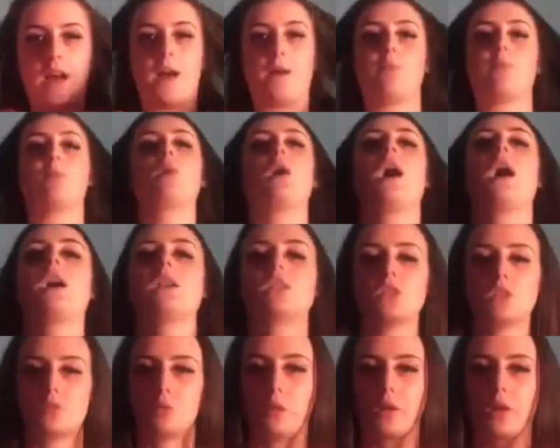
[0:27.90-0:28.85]
but I
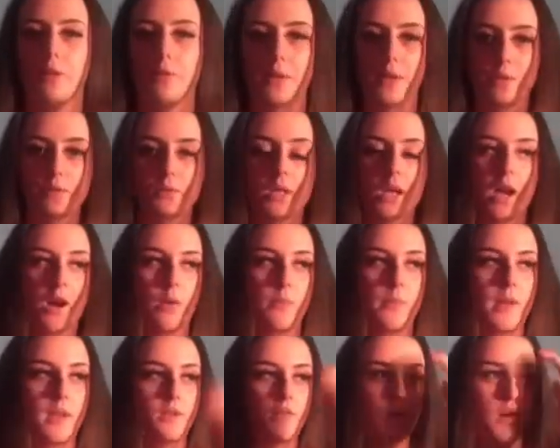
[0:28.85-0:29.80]
just want to be able to help
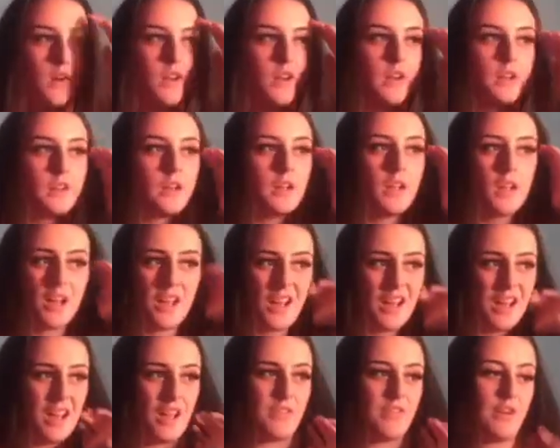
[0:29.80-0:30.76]
anyone, and
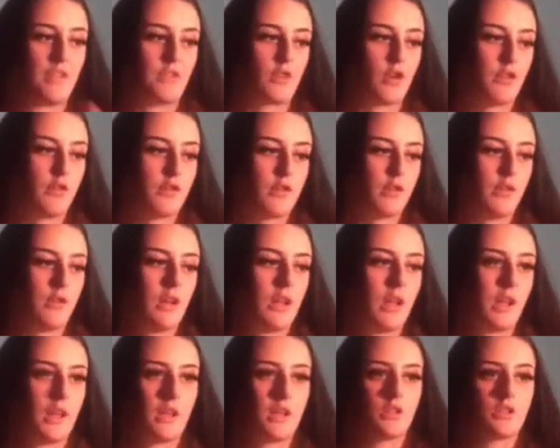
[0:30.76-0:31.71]
if I've gone through it,
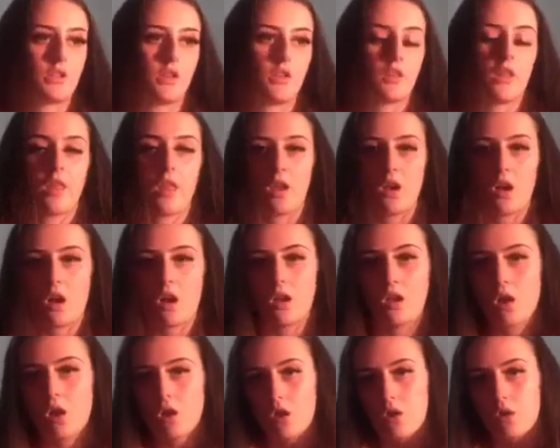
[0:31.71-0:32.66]
like, show that they're not
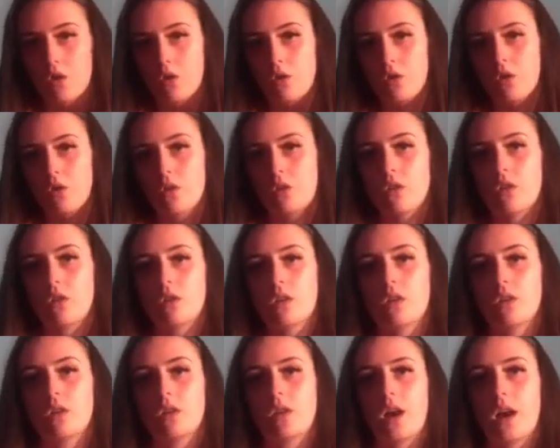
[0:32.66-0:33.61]
alone,
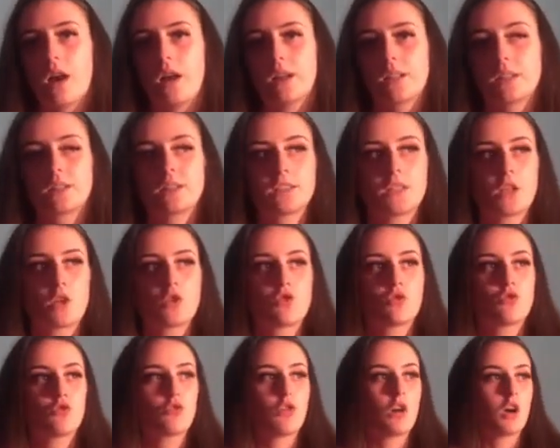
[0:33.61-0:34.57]

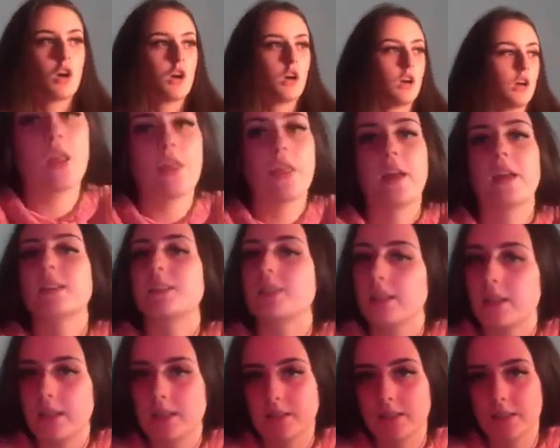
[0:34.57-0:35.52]
etc. This
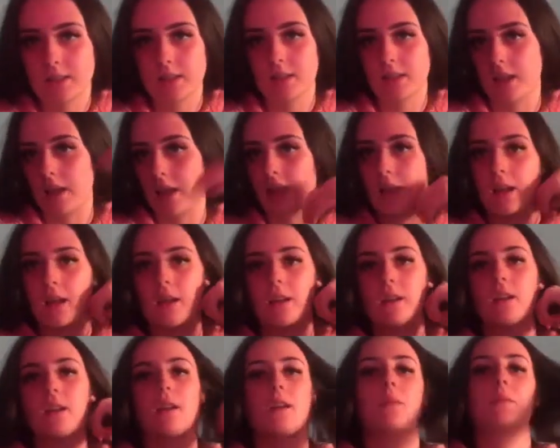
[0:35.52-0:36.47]
isn't
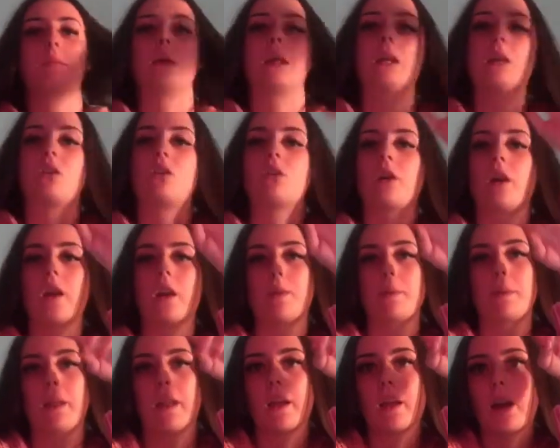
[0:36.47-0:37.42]
like me trying to
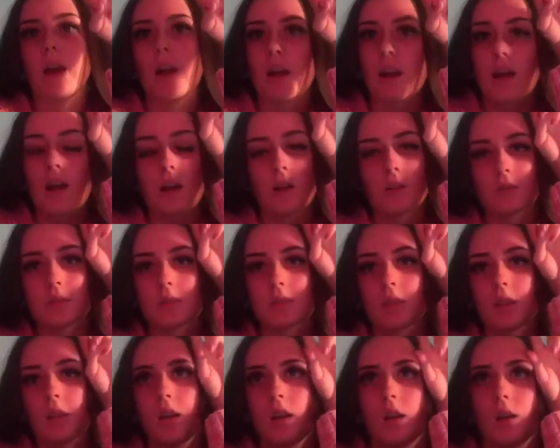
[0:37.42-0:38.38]
be like a
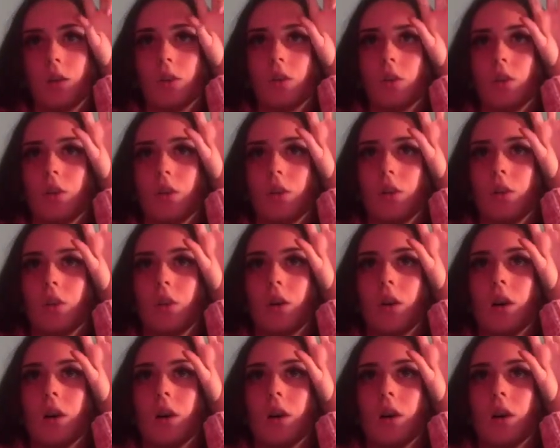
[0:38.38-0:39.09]
counsellor or